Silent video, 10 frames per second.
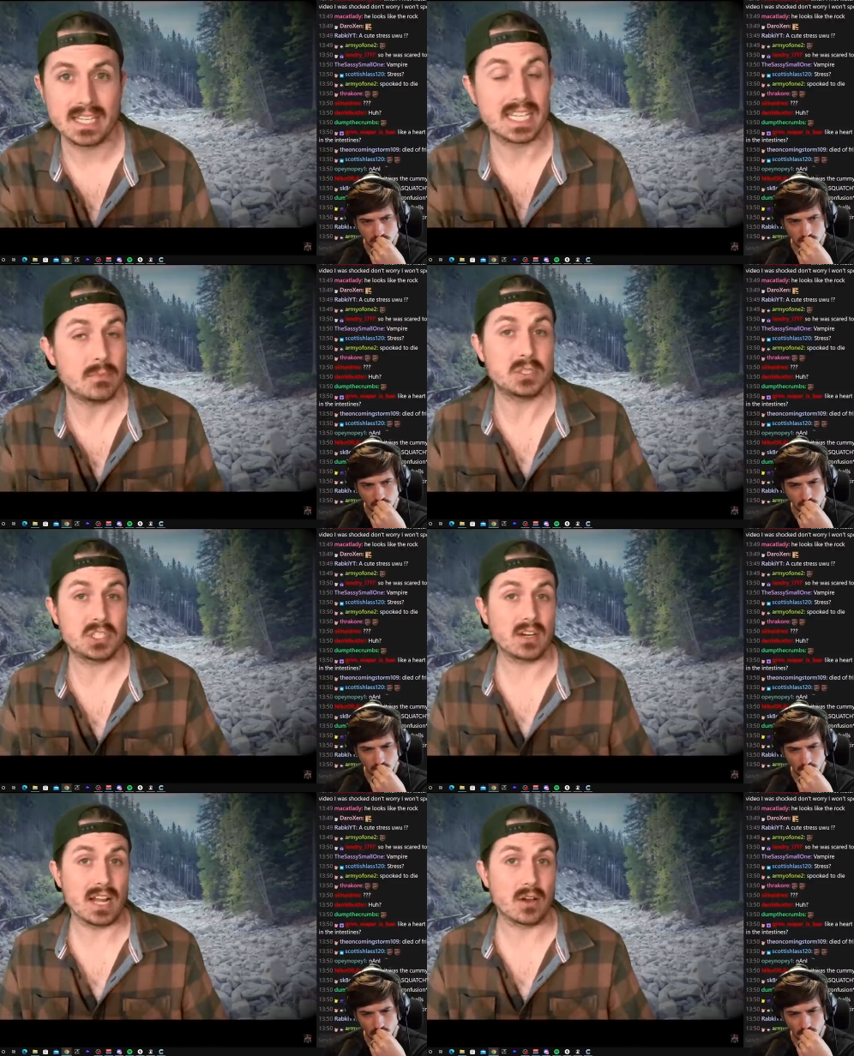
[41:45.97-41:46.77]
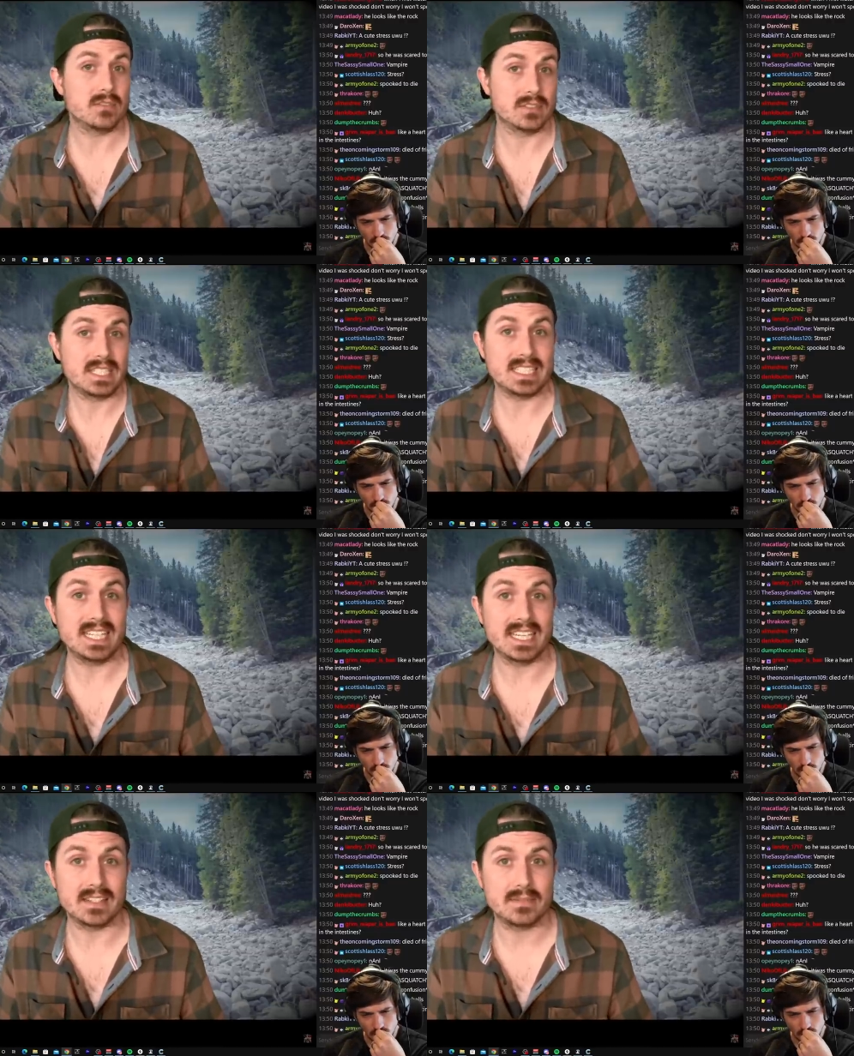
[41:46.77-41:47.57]
Speaker 1: And it would turn out he
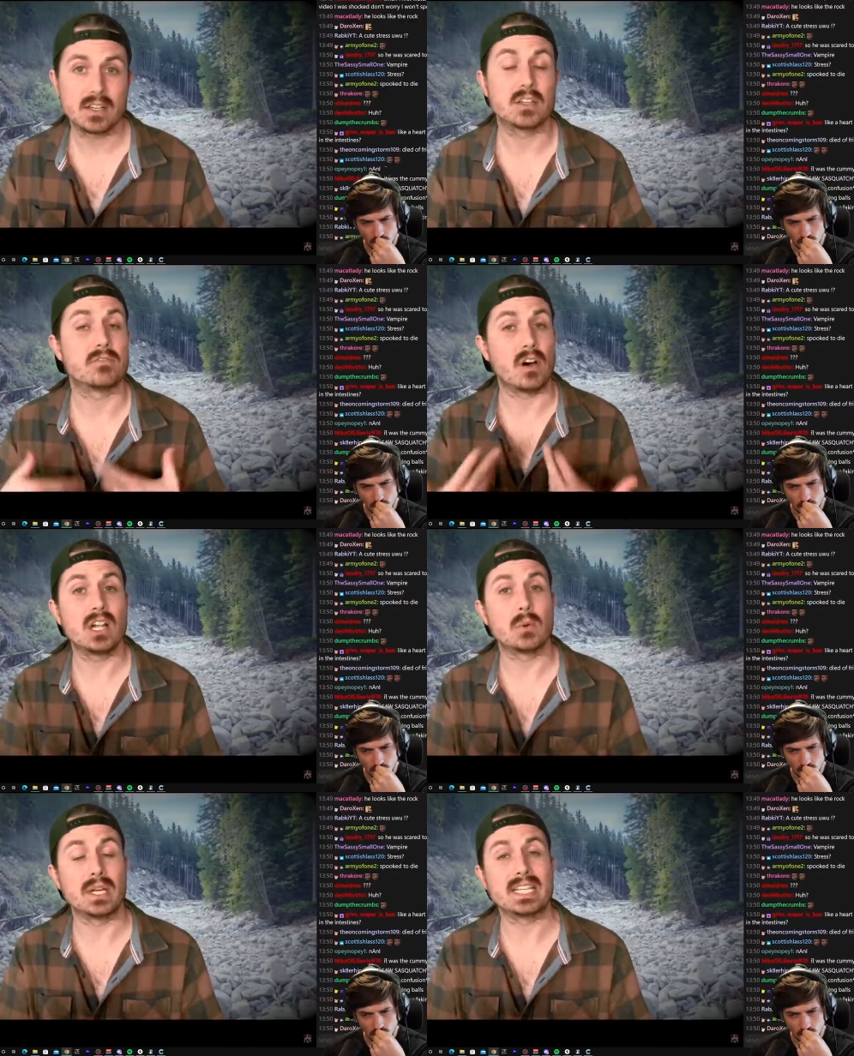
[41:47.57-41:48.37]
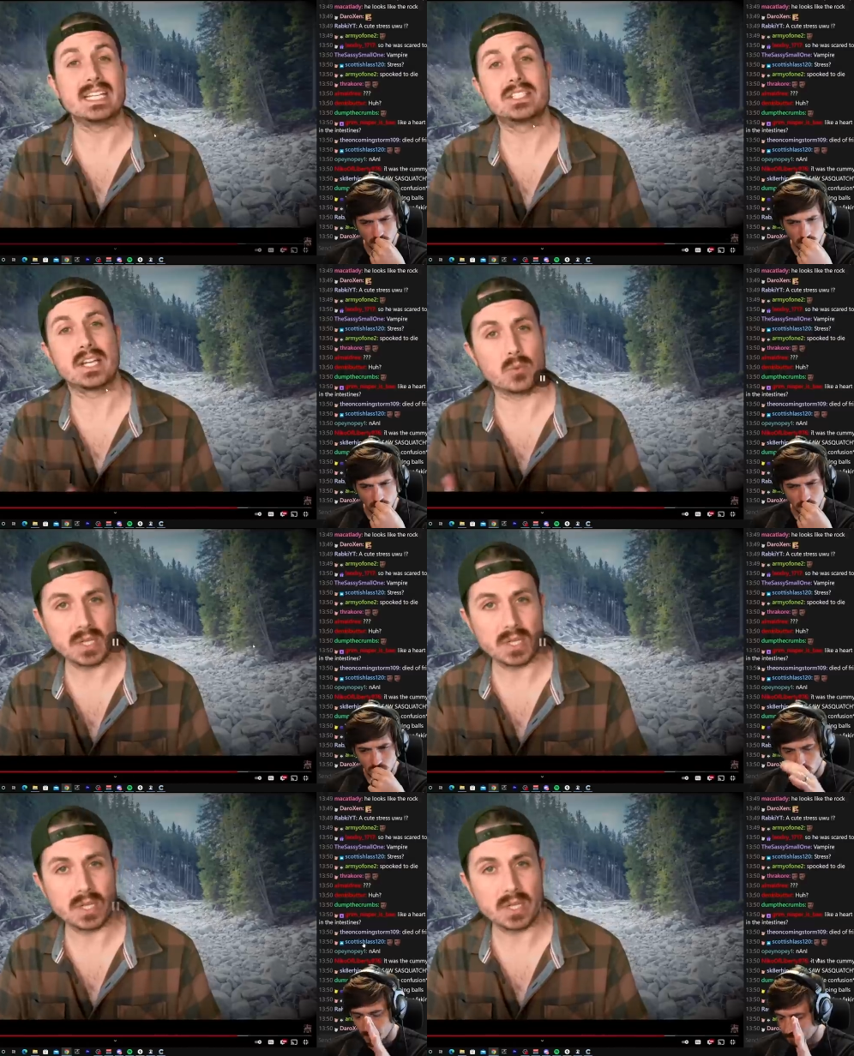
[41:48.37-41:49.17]
did. The following is a recap